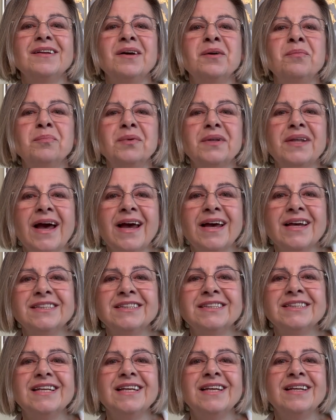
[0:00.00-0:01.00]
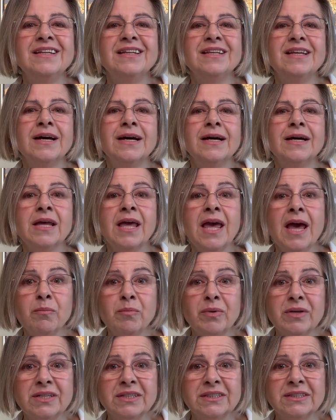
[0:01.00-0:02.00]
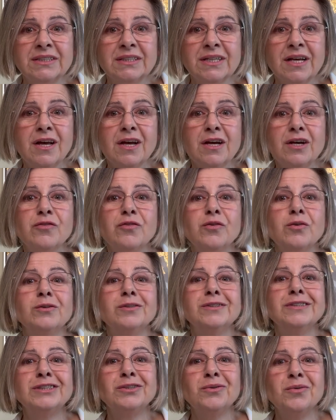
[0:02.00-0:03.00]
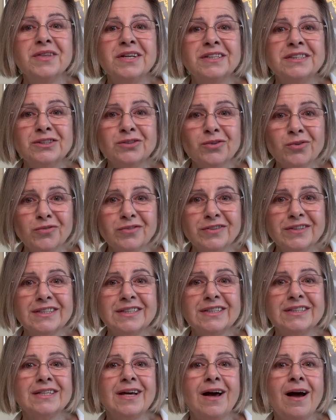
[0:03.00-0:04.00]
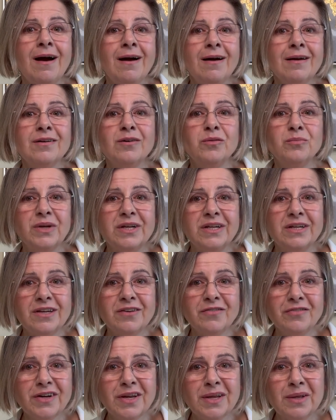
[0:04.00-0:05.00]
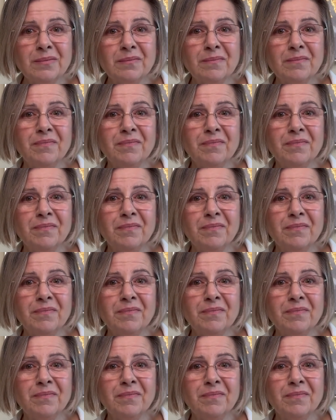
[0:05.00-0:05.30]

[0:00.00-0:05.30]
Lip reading: appliance in the cabinets, so the surfaces are completely free.